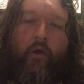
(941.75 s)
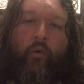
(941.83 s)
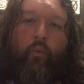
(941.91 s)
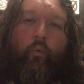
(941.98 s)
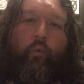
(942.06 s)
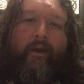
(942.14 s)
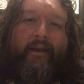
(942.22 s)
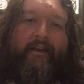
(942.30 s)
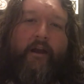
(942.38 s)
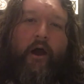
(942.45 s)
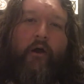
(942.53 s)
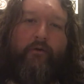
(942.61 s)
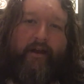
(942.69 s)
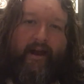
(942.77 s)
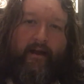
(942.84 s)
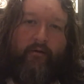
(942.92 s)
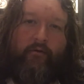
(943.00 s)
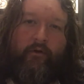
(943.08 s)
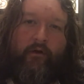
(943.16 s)
We know
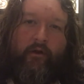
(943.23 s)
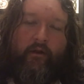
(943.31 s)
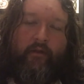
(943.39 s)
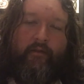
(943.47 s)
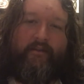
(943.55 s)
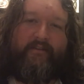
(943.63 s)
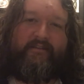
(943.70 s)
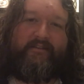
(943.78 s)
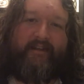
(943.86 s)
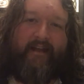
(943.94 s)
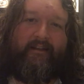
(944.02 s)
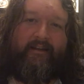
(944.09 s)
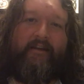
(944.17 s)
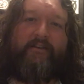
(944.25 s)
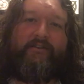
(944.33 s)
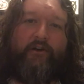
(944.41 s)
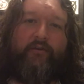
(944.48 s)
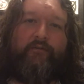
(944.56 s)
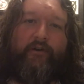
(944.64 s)
now that Stanley has
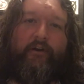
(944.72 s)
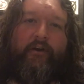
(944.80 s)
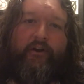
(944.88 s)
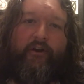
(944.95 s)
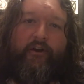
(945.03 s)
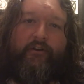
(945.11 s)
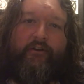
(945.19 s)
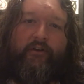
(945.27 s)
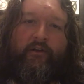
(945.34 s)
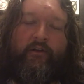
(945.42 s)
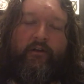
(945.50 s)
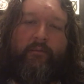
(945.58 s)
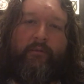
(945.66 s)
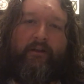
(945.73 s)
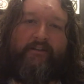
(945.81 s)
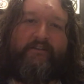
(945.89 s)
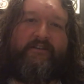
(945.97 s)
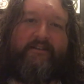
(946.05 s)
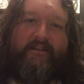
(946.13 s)
overheard
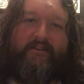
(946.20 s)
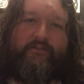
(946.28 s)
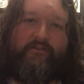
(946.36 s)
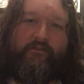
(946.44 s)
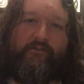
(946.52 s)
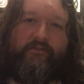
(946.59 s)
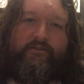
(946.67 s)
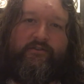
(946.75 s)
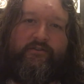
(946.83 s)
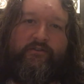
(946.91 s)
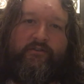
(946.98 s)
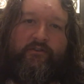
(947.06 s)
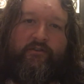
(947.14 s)
Blanche's insults.